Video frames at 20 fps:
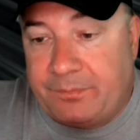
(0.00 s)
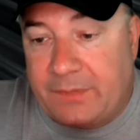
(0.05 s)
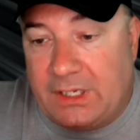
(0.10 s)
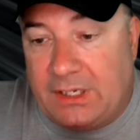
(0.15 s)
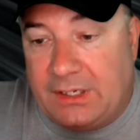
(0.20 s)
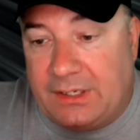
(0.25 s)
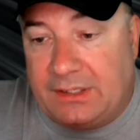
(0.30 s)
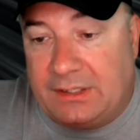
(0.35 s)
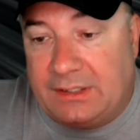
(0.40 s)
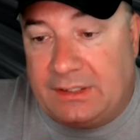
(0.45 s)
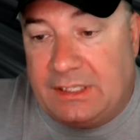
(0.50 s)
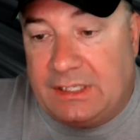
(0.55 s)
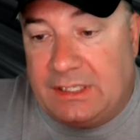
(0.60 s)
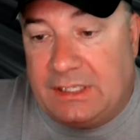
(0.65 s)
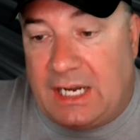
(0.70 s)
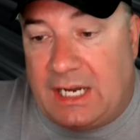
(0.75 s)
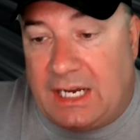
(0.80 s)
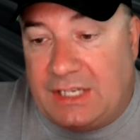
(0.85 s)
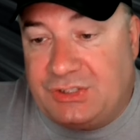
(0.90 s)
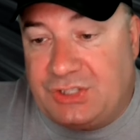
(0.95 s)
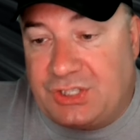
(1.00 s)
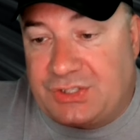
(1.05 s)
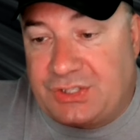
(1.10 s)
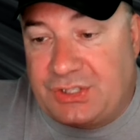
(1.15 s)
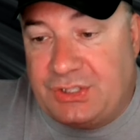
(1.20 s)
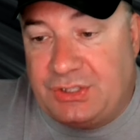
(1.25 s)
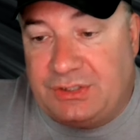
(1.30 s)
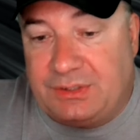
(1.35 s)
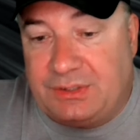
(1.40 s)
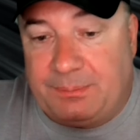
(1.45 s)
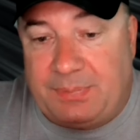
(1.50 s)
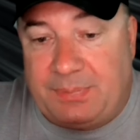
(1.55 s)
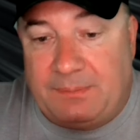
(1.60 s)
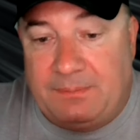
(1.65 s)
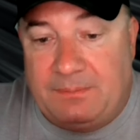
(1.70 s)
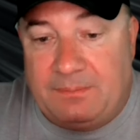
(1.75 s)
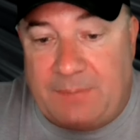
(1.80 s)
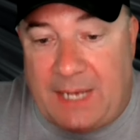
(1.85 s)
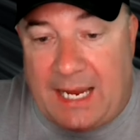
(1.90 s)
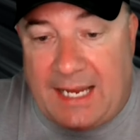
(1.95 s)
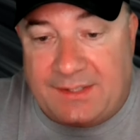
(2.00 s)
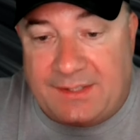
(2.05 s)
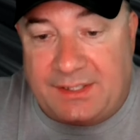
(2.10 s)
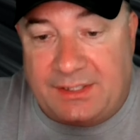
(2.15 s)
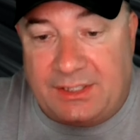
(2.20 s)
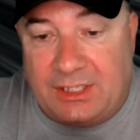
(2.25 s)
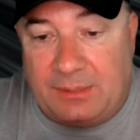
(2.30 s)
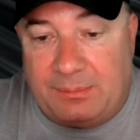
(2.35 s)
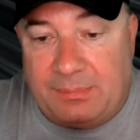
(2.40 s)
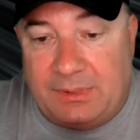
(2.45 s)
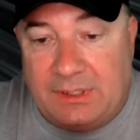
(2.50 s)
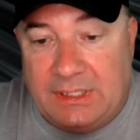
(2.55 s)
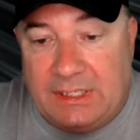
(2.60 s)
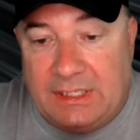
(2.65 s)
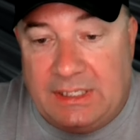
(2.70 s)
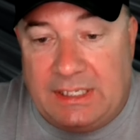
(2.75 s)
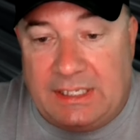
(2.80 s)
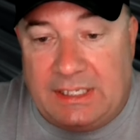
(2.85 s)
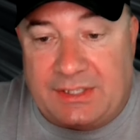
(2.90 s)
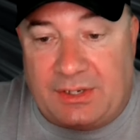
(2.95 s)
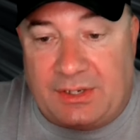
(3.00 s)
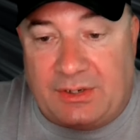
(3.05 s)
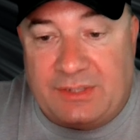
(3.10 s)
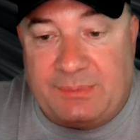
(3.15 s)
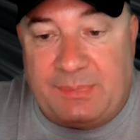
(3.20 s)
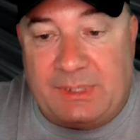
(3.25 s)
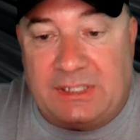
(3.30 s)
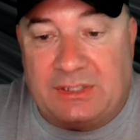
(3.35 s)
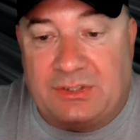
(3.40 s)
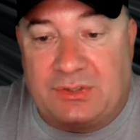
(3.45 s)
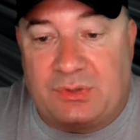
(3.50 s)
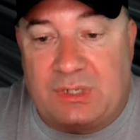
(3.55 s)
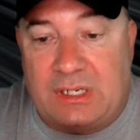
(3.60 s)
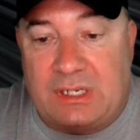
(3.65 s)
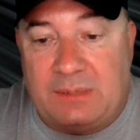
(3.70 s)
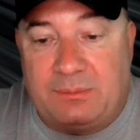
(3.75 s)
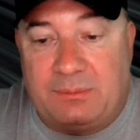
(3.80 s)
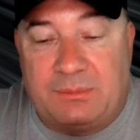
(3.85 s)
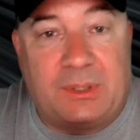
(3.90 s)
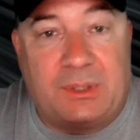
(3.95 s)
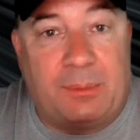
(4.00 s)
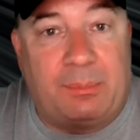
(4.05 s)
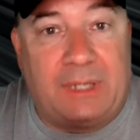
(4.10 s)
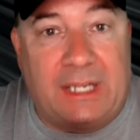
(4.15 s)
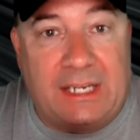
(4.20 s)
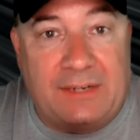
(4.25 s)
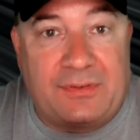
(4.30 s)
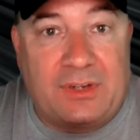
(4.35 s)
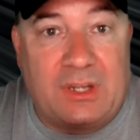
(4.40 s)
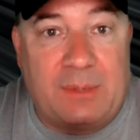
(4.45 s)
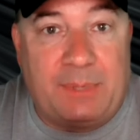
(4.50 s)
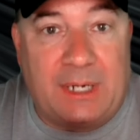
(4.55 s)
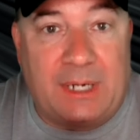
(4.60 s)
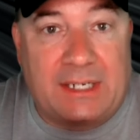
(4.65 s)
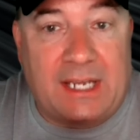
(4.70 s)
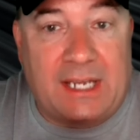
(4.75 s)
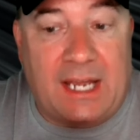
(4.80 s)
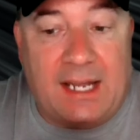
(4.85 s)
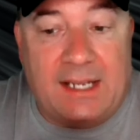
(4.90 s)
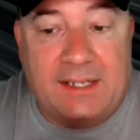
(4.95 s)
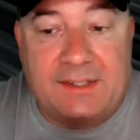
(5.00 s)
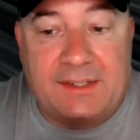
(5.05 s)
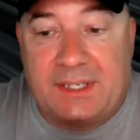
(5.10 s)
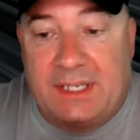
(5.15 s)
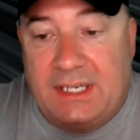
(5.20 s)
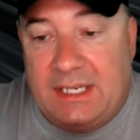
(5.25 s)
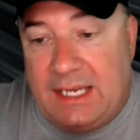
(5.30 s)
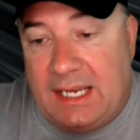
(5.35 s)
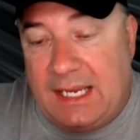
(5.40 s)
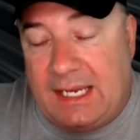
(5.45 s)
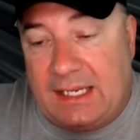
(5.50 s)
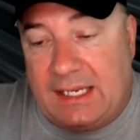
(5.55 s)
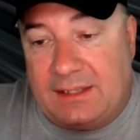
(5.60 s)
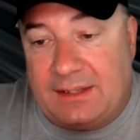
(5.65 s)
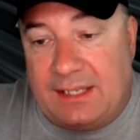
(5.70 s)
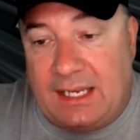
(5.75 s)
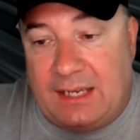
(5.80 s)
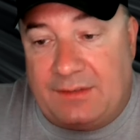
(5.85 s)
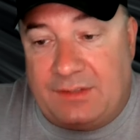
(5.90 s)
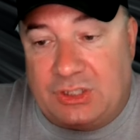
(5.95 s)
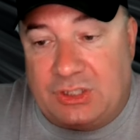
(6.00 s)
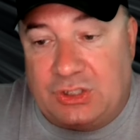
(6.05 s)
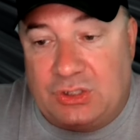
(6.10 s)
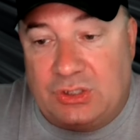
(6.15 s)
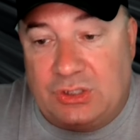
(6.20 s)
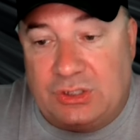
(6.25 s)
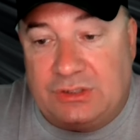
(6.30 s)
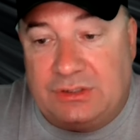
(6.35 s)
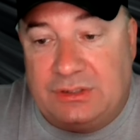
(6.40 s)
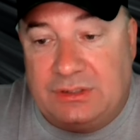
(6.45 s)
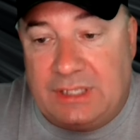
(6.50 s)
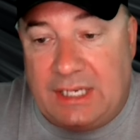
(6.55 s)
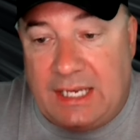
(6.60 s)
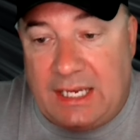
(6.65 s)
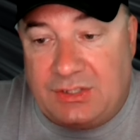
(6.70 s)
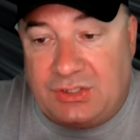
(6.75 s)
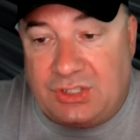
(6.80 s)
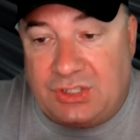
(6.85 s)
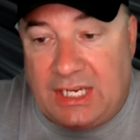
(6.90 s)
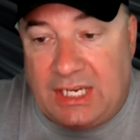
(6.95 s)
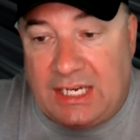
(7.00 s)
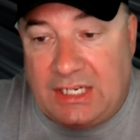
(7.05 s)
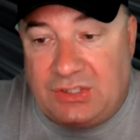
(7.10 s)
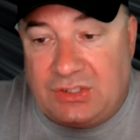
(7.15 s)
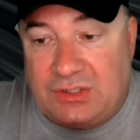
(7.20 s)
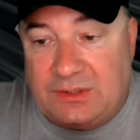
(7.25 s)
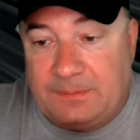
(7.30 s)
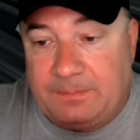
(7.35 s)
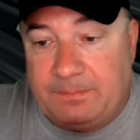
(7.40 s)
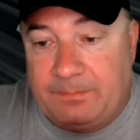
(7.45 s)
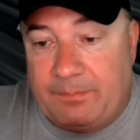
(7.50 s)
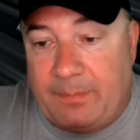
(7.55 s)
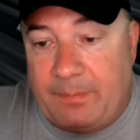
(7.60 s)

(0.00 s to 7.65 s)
I just couldn't pass it up. It's always been a dream to play for the Buckeyes, and they have a good education.